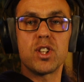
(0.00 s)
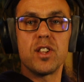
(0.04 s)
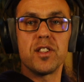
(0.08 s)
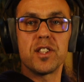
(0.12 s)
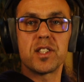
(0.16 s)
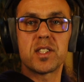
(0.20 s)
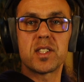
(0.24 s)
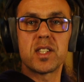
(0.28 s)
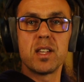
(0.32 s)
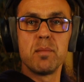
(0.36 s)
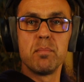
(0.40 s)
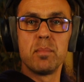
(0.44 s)
on
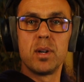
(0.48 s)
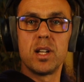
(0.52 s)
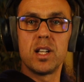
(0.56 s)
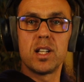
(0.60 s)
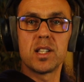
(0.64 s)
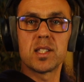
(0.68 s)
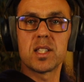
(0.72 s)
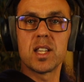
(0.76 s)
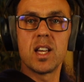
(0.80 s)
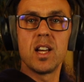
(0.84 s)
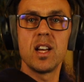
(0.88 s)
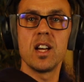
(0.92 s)
the
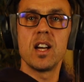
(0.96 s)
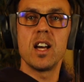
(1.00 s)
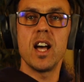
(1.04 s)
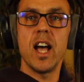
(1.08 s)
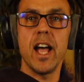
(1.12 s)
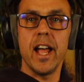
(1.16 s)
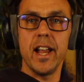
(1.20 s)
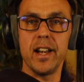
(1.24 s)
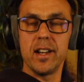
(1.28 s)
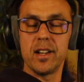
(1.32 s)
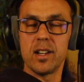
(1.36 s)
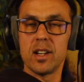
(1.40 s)
cymbals
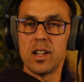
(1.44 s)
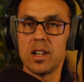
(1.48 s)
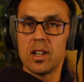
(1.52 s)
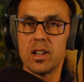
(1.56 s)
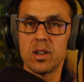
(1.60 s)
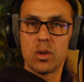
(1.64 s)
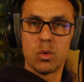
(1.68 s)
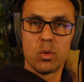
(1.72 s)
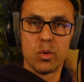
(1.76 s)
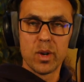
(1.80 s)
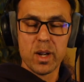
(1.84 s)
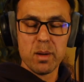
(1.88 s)
and
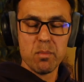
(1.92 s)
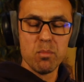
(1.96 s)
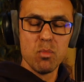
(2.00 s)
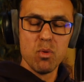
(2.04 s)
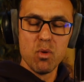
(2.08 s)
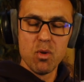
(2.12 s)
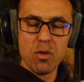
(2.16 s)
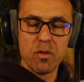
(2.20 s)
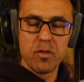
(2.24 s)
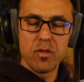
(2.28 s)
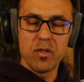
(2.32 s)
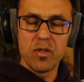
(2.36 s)

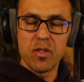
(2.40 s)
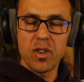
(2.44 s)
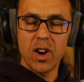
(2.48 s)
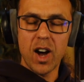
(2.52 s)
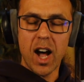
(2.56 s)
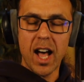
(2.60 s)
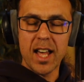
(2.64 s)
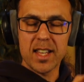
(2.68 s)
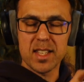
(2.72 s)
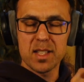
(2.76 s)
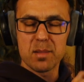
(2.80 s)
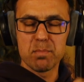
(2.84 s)
remove
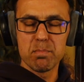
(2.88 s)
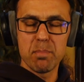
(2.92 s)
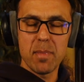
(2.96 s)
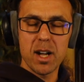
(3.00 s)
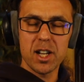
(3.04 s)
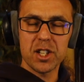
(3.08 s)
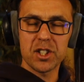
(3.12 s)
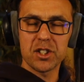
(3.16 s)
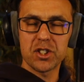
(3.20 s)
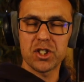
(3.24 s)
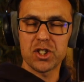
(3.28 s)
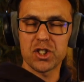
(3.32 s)
as
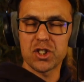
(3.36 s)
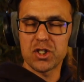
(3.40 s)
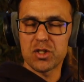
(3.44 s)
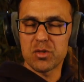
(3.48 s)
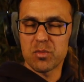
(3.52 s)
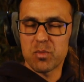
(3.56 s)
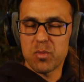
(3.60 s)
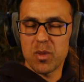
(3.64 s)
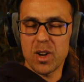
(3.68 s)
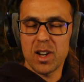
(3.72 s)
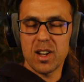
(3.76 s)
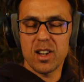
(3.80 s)

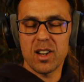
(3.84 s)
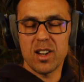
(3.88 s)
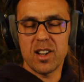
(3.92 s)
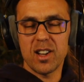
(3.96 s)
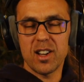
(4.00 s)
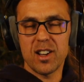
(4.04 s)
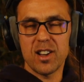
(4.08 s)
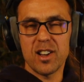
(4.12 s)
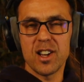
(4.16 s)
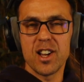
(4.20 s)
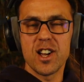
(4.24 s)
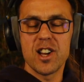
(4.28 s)
much
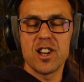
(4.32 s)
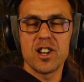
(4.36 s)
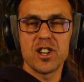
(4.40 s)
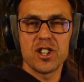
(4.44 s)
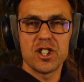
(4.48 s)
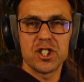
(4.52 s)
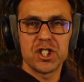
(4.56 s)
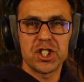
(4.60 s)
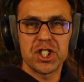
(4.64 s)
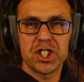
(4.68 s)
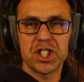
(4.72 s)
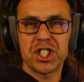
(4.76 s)

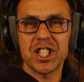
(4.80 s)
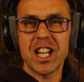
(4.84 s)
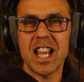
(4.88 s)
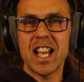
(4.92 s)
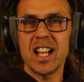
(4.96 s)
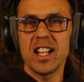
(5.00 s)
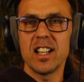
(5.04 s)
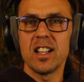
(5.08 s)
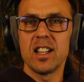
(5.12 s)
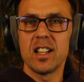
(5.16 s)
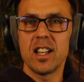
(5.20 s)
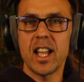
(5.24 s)

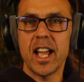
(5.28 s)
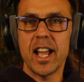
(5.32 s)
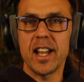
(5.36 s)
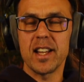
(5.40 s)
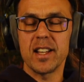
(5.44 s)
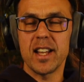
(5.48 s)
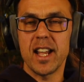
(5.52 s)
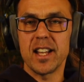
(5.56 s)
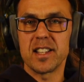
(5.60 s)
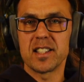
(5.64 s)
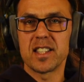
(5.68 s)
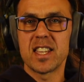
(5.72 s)
shell
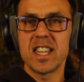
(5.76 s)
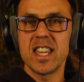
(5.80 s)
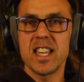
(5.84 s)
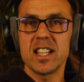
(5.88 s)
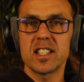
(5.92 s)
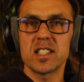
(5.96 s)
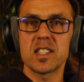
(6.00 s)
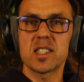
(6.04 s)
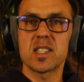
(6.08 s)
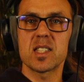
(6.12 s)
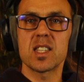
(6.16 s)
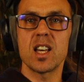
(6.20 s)
and
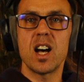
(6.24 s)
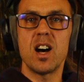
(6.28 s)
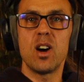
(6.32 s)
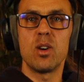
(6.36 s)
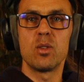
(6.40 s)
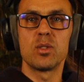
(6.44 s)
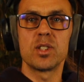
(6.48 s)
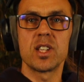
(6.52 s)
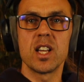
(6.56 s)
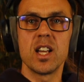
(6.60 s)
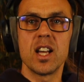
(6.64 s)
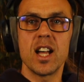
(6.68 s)
kit
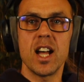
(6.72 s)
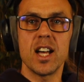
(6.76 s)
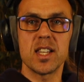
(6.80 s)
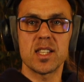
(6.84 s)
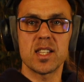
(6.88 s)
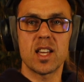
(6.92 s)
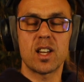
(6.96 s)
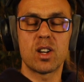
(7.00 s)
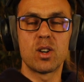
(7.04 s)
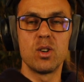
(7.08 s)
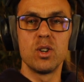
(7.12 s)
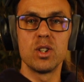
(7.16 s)
sound as
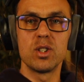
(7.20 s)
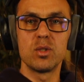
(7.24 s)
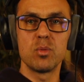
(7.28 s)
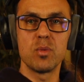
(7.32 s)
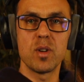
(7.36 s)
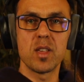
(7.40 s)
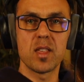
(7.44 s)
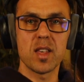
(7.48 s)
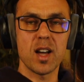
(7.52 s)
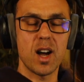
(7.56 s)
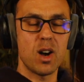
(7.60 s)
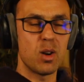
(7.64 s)
I could
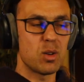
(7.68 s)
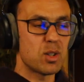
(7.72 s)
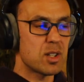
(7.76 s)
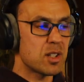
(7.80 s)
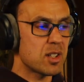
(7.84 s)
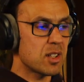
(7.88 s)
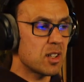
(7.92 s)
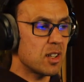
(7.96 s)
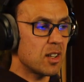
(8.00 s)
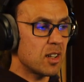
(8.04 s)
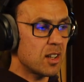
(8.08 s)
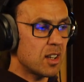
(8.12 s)

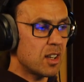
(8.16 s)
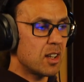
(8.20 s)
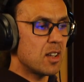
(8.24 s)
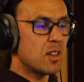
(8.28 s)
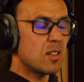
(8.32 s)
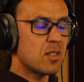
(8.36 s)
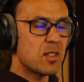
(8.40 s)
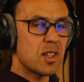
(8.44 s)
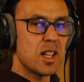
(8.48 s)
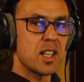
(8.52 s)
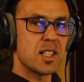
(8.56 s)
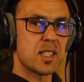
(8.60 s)
without
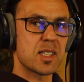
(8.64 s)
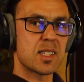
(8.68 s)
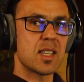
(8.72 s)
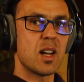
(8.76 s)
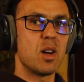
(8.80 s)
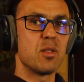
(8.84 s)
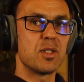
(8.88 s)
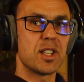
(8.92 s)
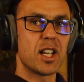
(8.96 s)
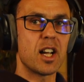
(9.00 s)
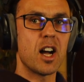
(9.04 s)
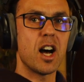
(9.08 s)
it
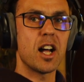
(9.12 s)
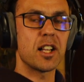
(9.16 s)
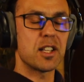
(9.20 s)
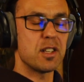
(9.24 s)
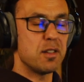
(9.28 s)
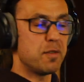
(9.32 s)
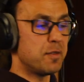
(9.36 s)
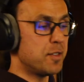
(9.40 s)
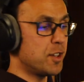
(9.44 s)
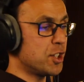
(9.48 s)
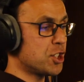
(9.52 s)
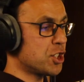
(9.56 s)
sounding
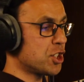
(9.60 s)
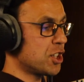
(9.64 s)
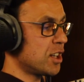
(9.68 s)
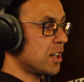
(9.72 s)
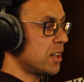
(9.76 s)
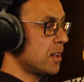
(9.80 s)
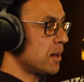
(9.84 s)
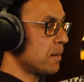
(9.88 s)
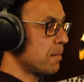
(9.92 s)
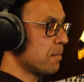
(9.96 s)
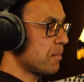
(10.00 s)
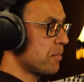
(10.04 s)

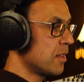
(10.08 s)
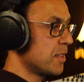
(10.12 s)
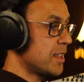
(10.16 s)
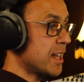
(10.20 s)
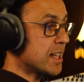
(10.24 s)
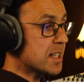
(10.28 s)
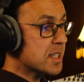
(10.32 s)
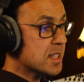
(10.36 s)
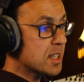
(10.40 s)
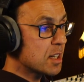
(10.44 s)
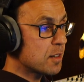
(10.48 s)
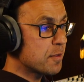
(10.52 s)
artificial.
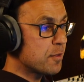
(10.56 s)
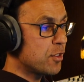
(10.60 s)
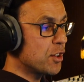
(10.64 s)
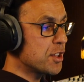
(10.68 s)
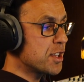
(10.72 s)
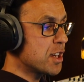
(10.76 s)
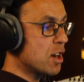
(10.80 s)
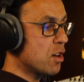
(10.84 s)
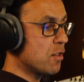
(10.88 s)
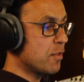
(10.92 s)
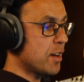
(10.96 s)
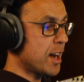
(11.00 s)
That's it for
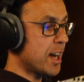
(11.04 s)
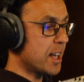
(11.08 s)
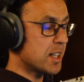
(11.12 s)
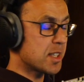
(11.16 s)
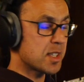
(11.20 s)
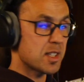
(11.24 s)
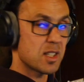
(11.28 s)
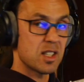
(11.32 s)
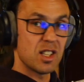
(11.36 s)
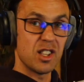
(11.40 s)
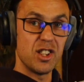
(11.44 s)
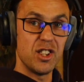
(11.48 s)
the
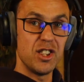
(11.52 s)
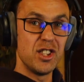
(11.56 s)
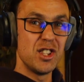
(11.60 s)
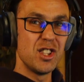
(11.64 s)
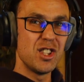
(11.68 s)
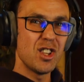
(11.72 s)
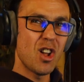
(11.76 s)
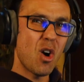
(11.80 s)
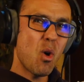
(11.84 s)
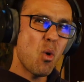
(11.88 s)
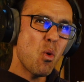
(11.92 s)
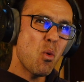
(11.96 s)
overheads.
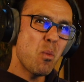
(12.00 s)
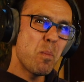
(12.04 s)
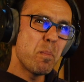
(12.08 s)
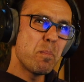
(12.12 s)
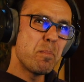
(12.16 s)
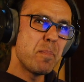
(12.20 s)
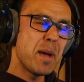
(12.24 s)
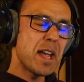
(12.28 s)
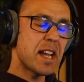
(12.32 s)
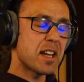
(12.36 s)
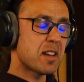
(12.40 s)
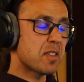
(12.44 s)
No
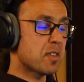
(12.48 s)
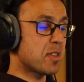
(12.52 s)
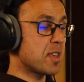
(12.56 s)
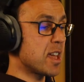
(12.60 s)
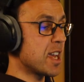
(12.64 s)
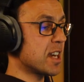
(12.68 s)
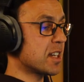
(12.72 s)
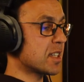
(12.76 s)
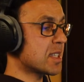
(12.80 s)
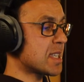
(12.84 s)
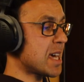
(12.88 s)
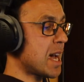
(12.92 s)
big
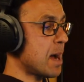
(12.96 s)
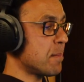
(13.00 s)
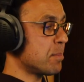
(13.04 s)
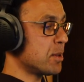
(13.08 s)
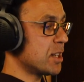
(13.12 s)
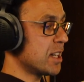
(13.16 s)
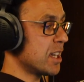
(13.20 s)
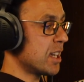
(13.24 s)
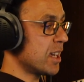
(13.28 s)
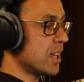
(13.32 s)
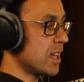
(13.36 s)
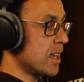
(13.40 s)
things
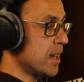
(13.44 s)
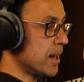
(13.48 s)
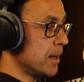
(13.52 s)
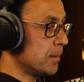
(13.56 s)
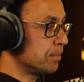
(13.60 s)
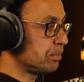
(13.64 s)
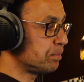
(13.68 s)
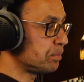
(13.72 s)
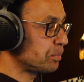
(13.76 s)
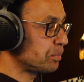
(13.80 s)
happening here.